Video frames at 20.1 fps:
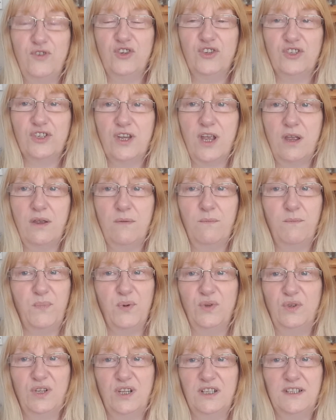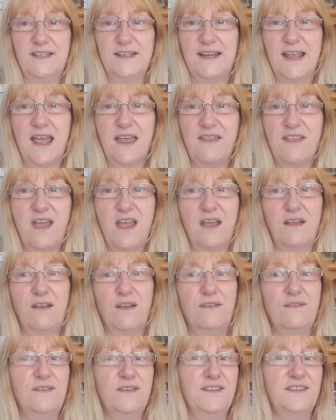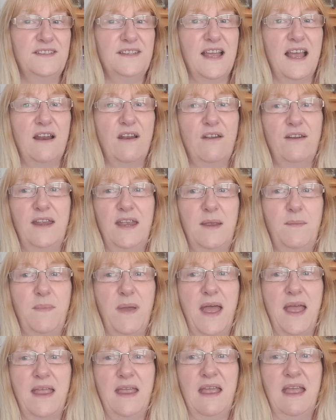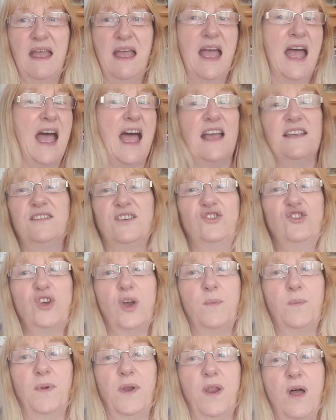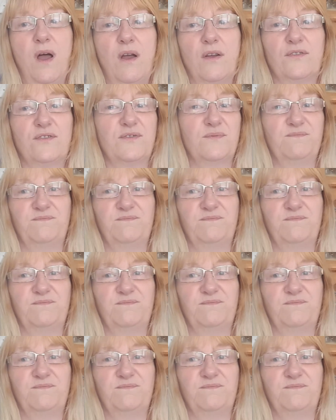just going to bundle together. I'm going to sell on eBay as a job lot